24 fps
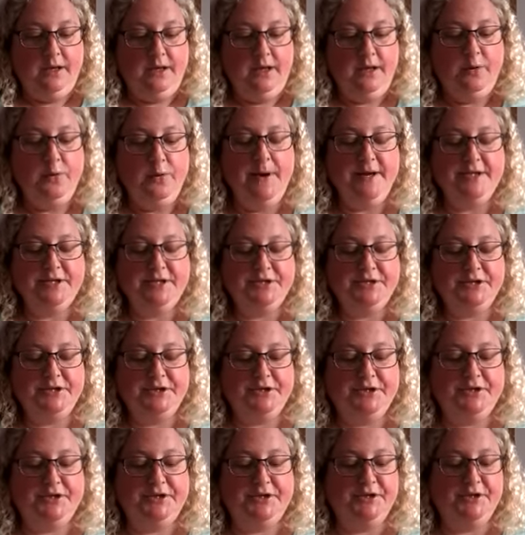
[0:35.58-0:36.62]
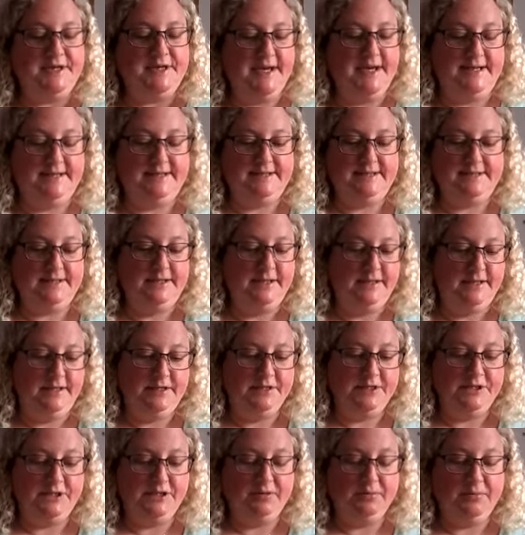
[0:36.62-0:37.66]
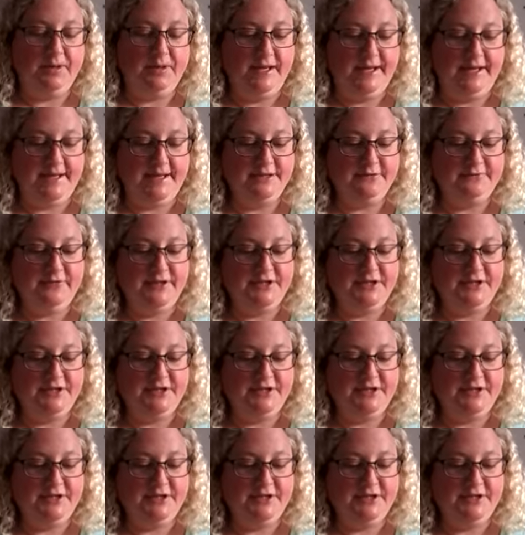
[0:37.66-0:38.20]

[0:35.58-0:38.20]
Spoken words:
"I wish to goodness," she complained,